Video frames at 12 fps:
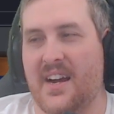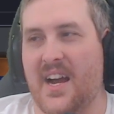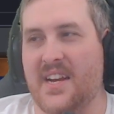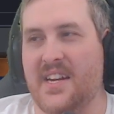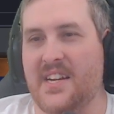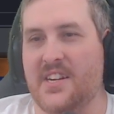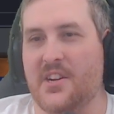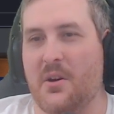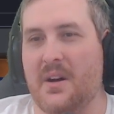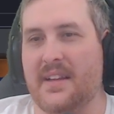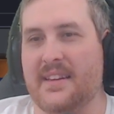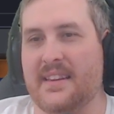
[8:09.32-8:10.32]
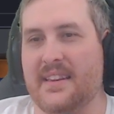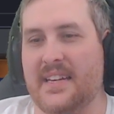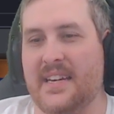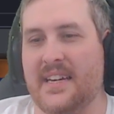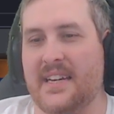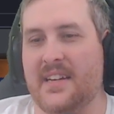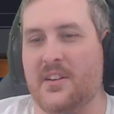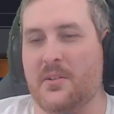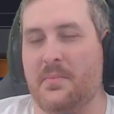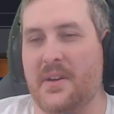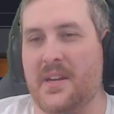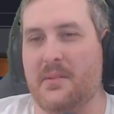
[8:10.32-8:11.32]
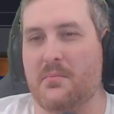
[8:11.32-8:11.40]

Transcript: I need to know a little bit